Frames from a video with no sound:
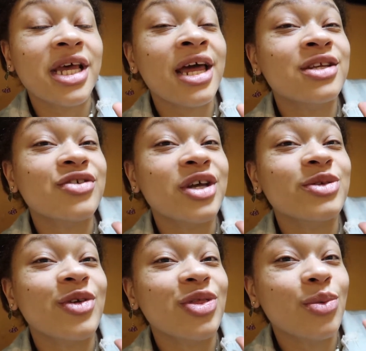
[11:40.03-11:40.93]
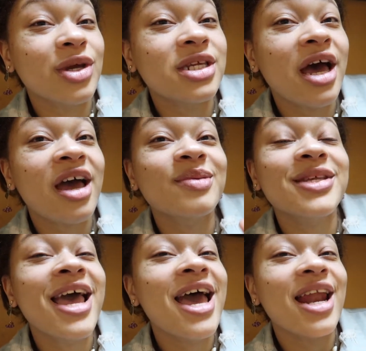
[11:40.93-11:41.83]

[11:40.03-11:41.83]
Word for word: I had to transfer three times